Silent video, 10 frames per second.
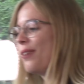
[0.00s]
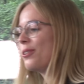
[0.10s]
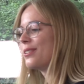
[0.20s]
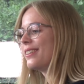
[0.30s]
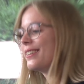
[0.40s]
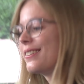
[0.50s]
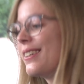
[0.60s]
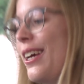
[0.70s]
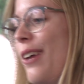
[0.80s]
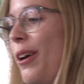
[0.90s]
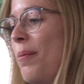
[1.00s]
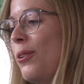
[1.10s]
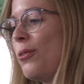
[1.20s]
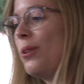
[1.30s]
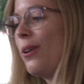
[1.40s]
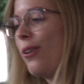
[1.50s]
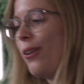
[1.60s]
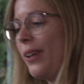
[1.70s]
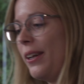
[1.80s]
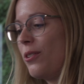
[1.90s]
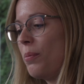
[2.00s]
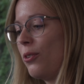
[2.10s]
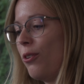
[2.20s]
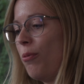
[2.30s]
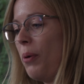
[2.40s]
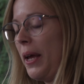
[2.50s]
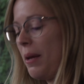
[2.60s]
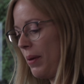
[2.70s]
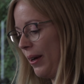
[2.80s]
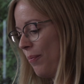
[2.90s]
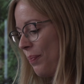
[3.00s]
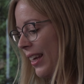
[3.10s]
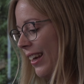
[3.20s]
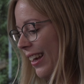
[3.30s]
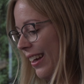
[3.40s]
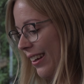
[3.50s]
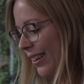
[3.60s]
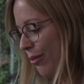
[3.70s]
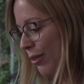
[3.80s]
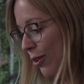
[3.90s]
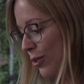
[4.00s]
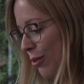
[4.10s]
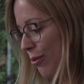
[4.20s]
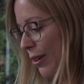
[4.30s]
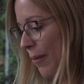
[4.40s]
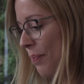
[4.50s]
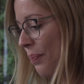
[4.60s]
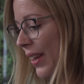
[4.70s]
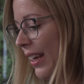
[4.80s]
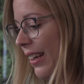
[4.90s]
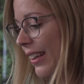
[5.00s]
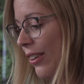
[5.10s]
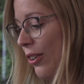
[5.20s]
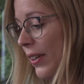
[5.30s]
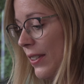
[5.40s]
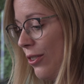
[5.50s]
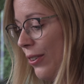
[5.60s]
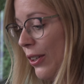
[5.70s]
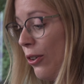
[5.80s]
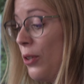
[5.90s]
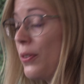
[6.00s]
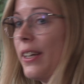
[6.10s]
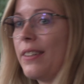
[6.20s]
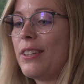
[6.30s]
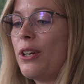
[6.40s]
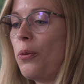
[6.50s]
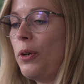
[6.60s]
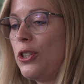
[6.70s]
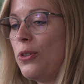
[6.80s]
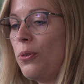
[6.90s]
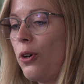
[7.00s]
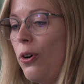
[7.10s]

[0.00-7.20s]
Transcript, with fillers: there was this fabulous work on Elizabeth of Bohemia, a philosopher in her historical context, which you